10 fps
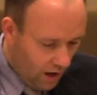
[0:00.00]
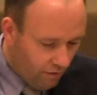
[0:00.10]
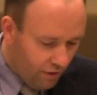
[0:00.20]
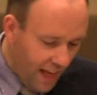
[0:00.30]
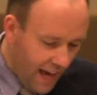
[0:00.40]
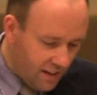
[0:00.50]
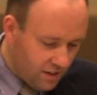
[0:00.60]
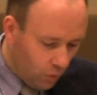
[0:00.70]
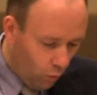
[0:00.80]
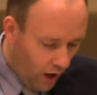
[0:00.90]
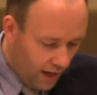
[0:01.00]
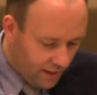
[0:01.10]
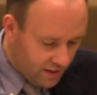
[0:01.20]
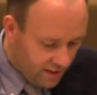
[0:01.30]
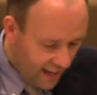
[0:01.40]
For that is the one and
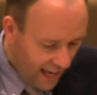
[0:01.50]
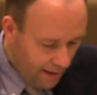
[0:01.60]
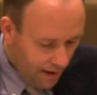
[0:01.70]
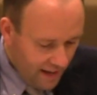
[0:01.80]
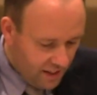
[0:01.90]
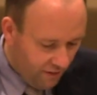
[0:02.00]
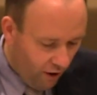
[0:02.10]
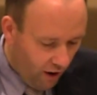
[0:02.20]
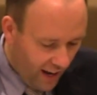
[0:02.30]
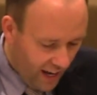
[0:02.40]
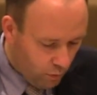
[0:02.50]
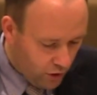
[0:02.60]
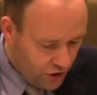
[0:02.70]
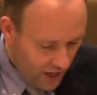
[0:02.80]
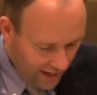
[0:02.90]
the same as if her head were
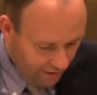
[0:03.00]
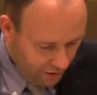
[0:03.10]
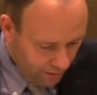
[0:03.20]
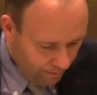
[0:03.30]
shaved.